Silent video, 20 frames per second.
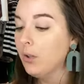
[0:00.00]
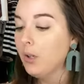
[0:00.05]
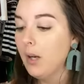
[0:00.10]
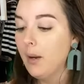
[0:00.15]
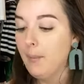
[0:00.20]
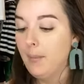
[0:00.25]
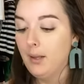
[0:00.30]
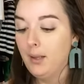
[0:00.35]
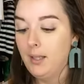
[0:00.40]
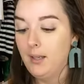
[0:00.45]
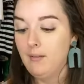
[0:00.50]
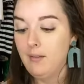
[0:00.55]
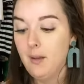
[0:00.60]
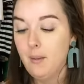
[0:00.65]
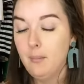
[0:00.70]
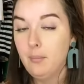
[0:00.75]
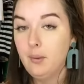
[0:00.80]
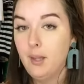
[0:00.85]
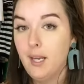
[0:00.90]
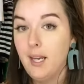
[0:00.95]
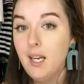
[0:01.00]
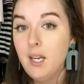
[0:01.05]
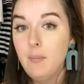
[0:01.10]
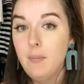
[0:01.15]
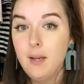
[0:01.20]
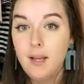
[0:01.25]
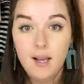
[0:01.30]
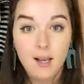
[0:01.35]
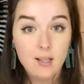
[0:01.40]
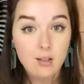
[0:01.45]
I'm going to leave that blank
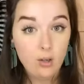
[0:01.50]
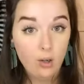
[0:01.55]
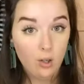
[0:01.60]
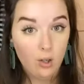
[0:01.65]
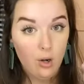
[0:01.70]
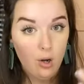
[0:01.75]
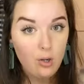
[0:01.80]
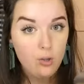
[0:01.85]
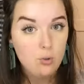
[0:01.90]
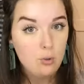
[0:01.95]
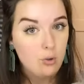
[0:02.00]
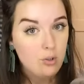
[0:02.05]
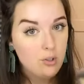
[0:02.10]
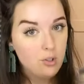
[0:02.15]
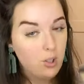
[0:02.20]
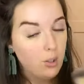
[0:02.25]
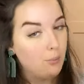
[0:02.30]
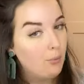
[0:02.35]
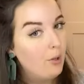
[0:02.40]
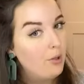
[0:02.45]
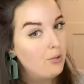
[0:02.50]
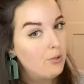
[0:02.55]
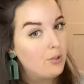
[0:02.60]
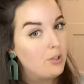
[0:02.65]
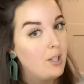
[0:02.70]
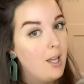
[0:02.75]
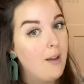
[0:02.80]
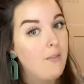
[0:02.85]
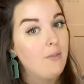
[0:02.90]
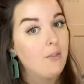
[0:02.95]
because our contours and our bronzers
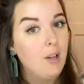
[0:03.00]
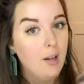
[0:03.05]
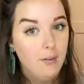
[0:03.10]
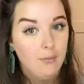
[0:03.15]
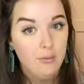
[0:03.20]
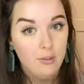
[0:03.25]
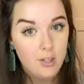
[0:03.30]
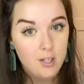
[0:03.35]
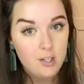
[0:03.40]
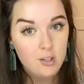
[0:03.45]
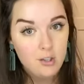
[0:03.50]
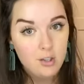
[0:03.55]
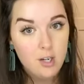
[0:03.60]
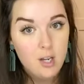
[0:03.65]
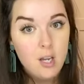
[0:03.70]
have coverage.